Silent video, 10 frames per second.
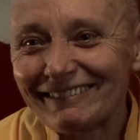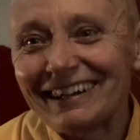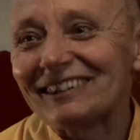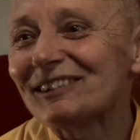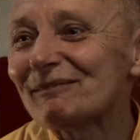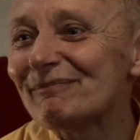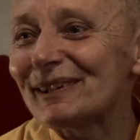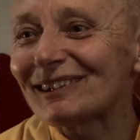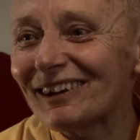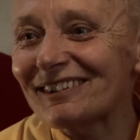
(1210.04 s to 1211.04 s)
Well, you could
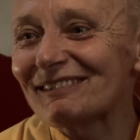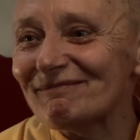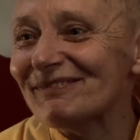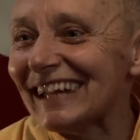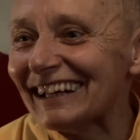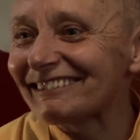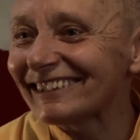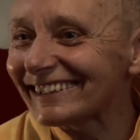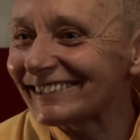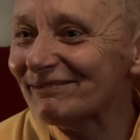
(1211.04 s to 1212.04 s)
build lots of
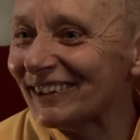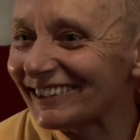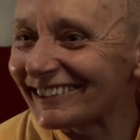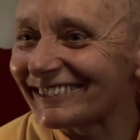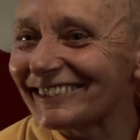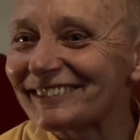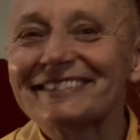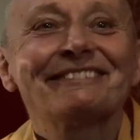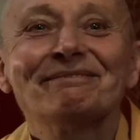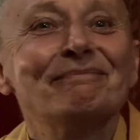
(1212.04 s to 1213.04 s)
nunneries and monasteries
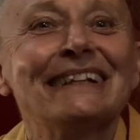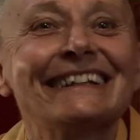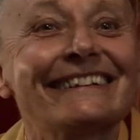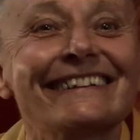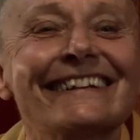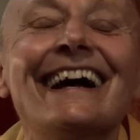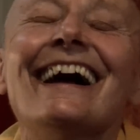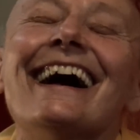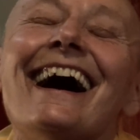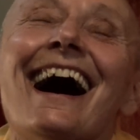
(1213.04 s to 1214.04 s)
with millions.
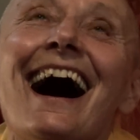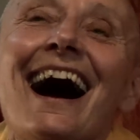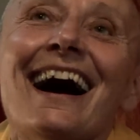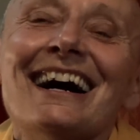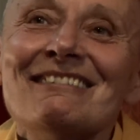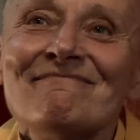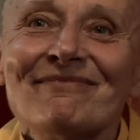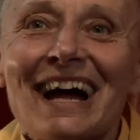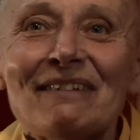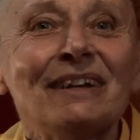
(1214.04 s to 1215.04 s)

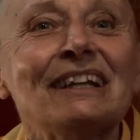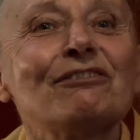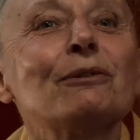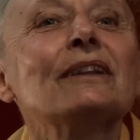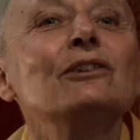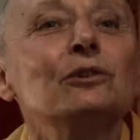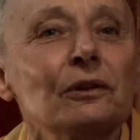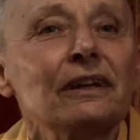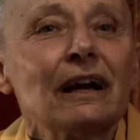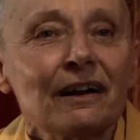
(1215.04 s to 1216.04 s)
I mean, if one
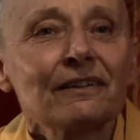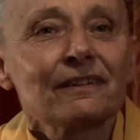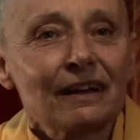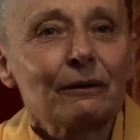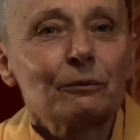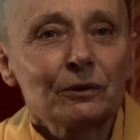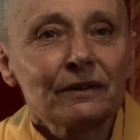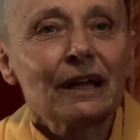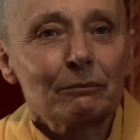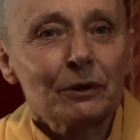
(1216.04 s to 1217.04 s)
knew the answer,
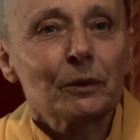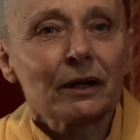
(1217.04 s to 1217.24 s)
wouldn't that be